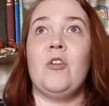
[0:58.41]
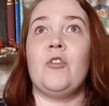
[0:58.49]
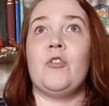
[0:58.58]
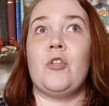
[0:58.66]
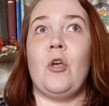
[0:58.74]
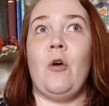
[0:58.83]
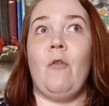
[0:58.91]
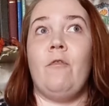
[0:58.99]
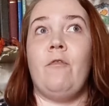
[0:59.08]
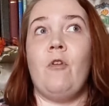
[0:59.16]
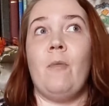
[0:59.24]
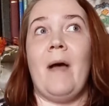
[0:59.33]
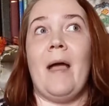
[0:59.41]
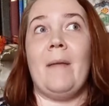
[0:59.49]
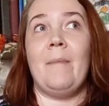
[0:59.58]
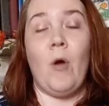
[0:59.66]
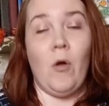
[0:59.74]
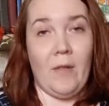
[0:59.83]
So for my
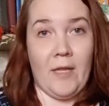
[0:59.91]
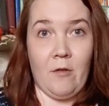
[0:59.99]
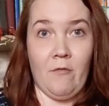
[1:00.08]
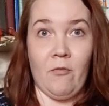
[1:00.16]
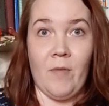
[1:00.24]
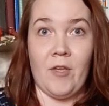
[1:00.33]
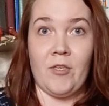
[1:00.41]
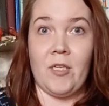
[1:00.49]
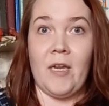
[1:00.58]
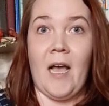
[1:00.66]
polling information,